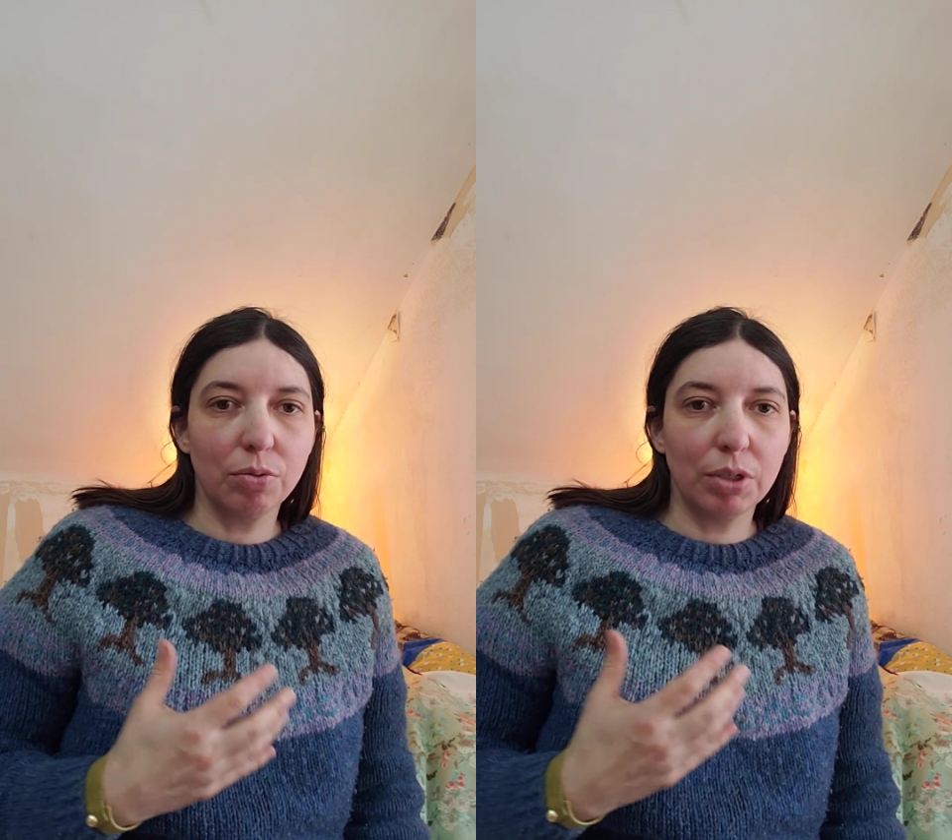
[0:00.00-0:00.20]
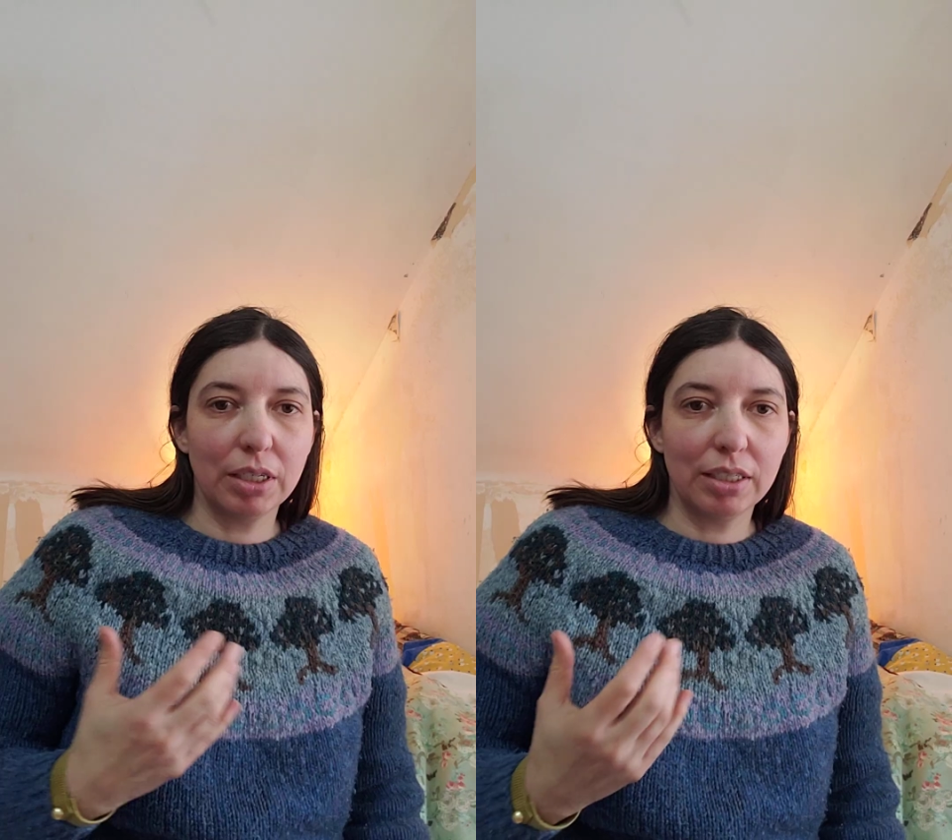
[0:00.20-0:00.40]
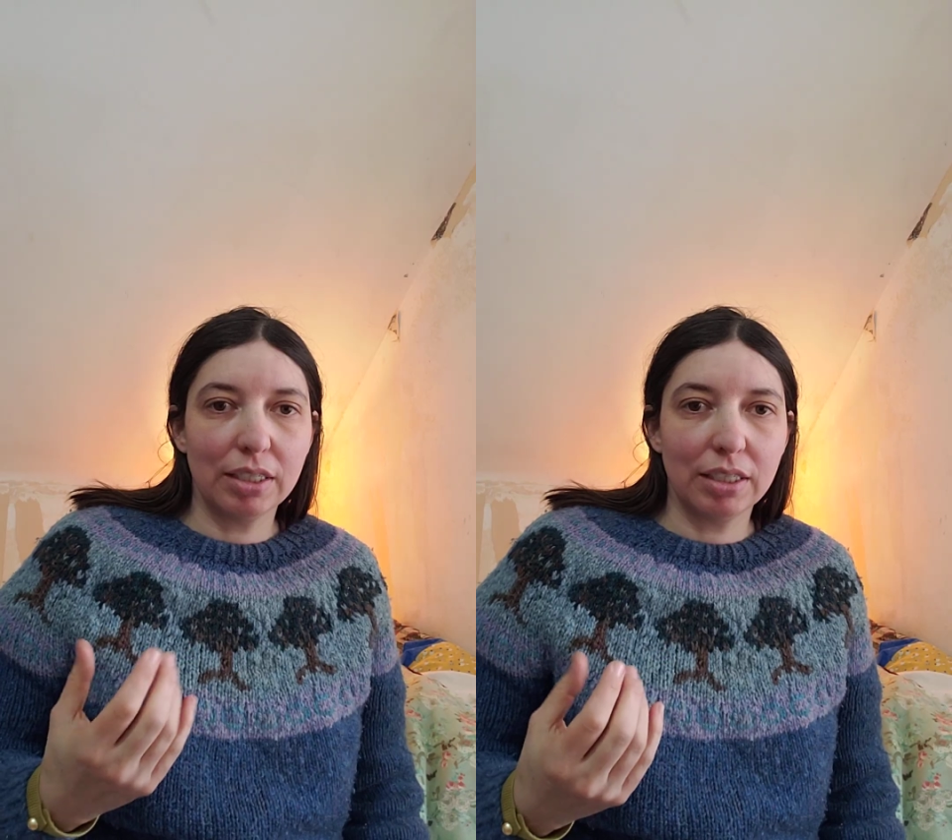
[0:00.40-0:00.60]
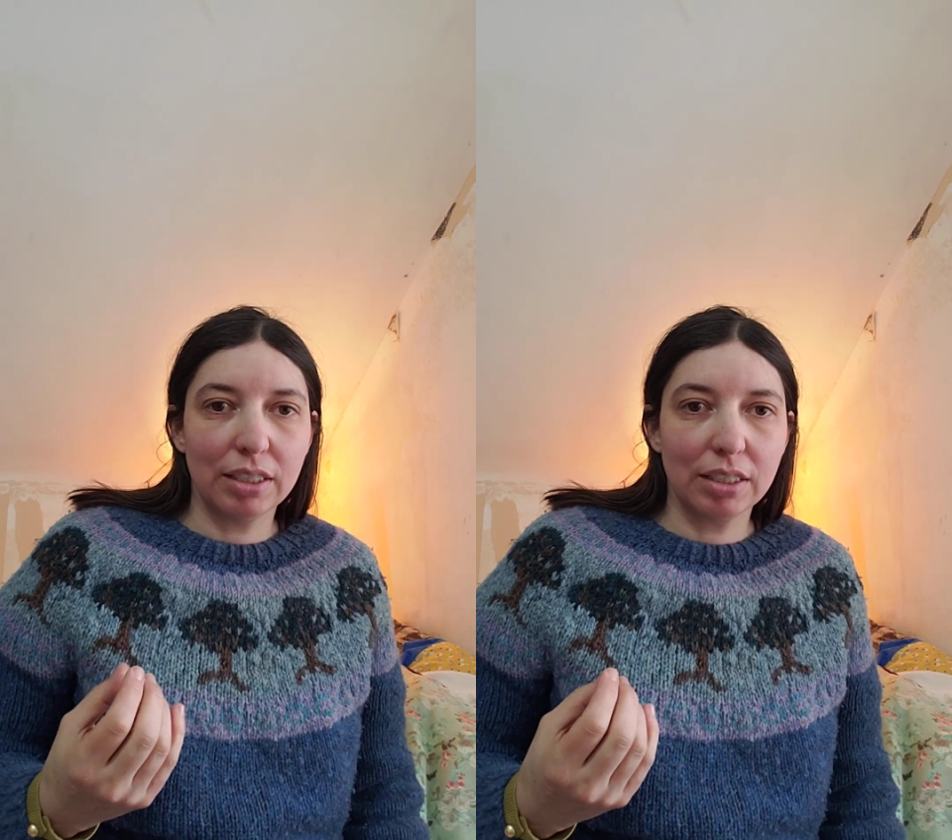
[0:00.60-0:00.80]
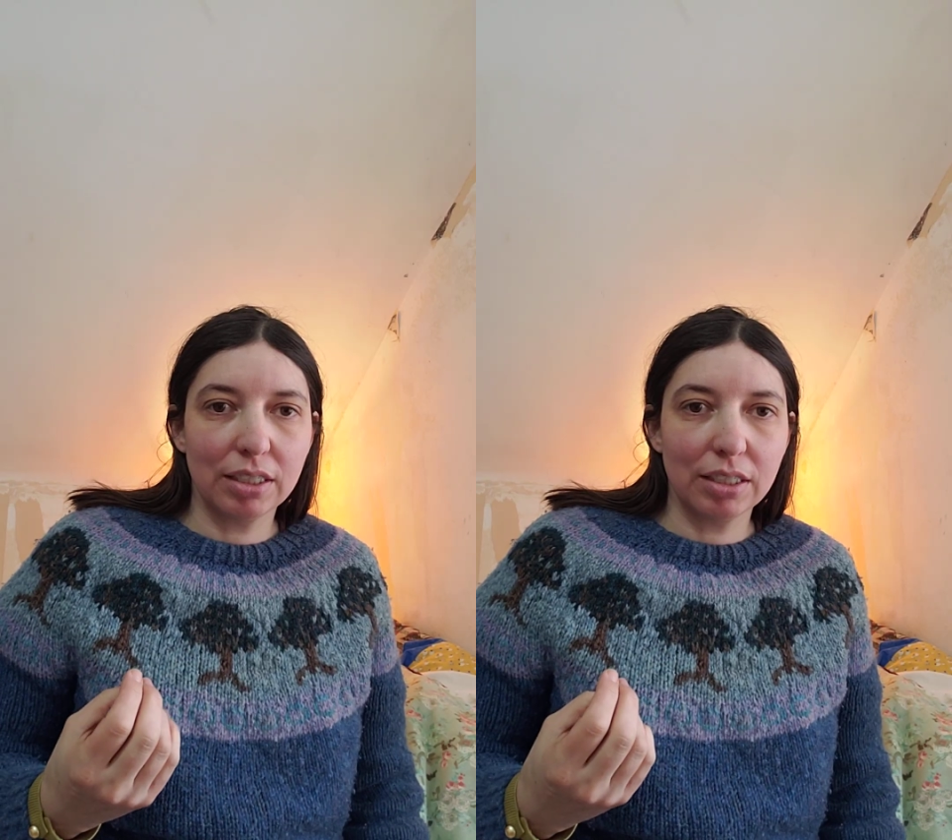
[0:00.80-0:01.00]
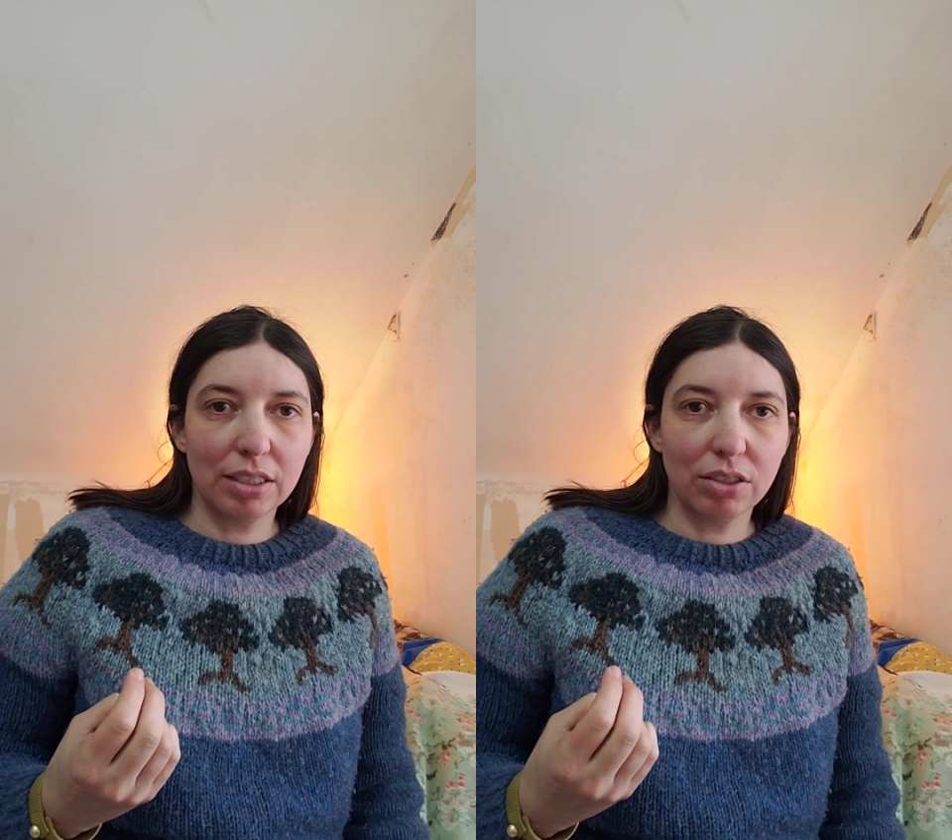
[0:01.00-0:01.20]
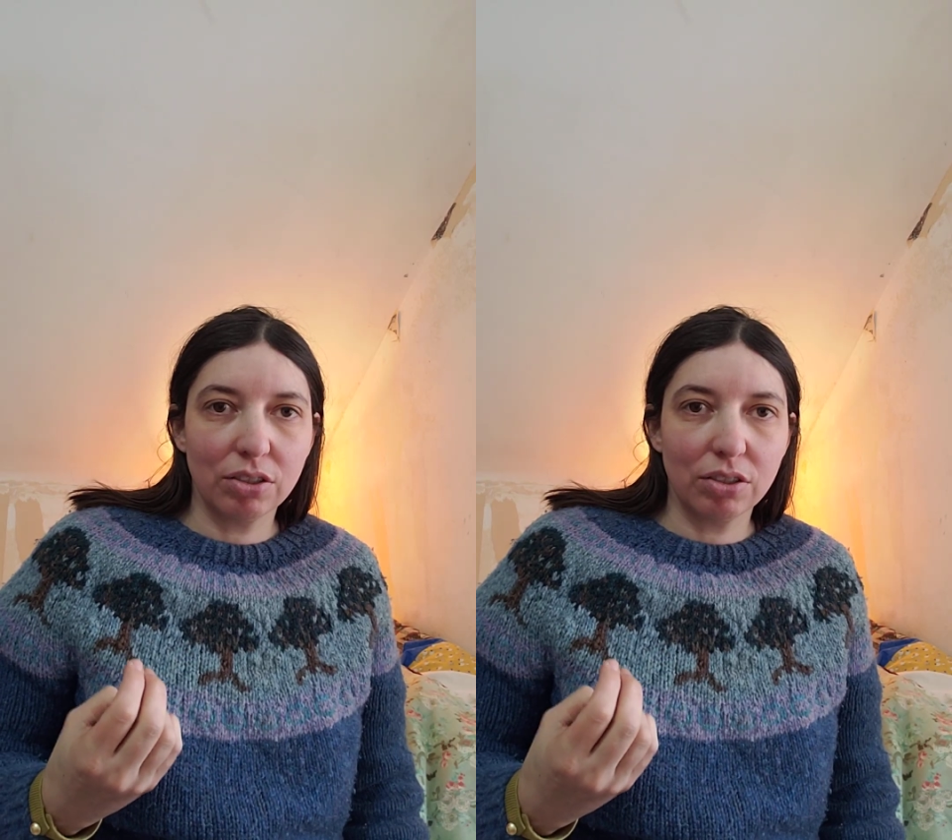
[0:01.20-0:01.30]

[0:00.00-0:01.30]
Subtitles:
what is